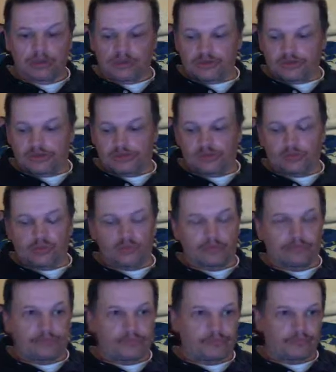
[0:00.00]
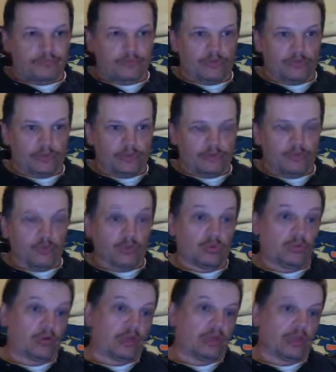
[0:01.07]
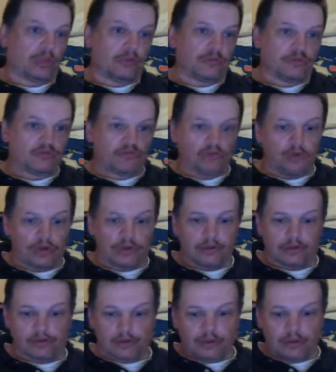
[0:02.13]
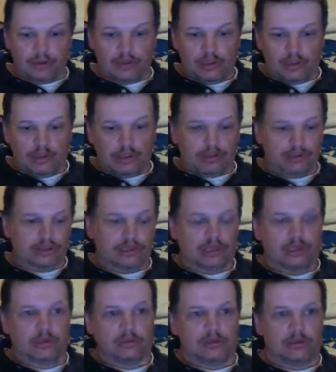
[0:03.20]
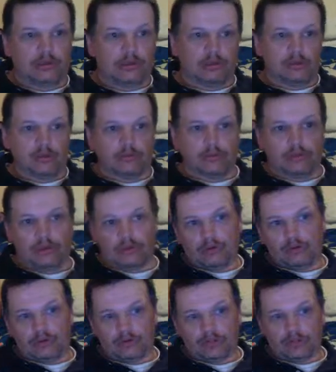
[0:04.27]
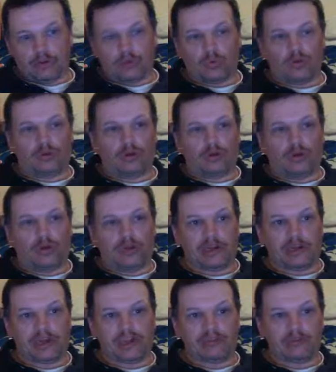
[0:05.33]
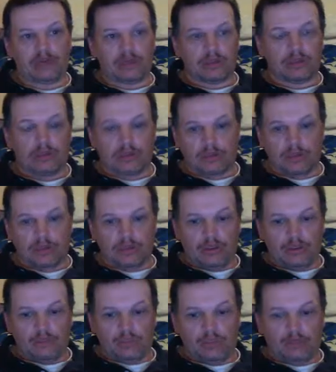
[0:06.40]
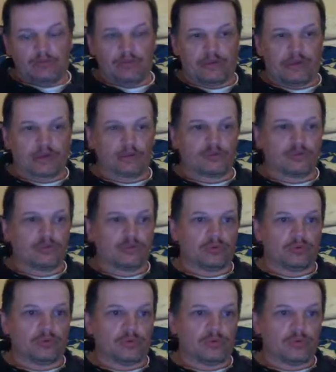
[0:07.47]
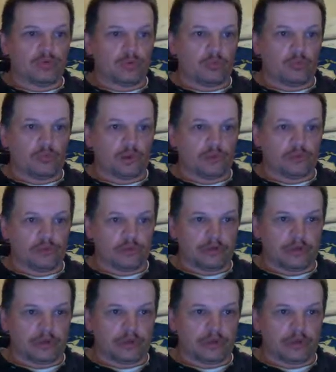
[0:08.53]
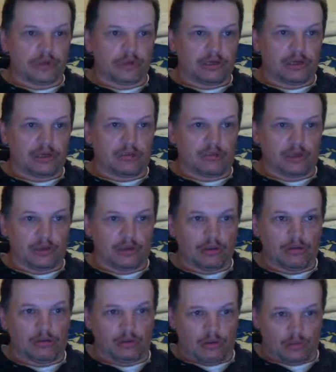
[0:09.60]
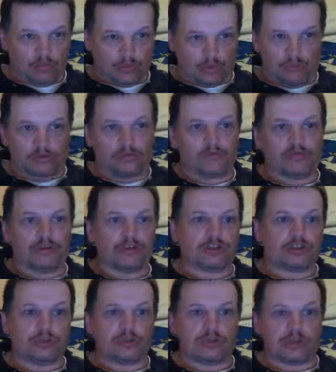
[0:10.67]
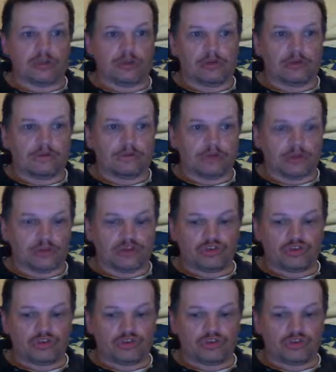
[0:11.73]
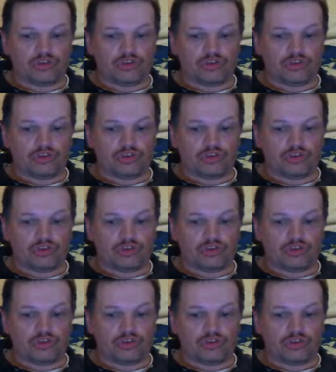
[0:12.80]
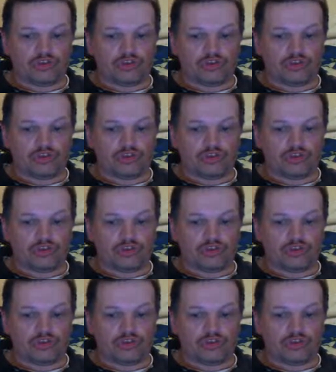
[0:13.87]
So I thought, well, I'm going to give it a try. I stuck it, a single one on a hair rig, went round to a little part of the lake where one of my friends usually like fish, and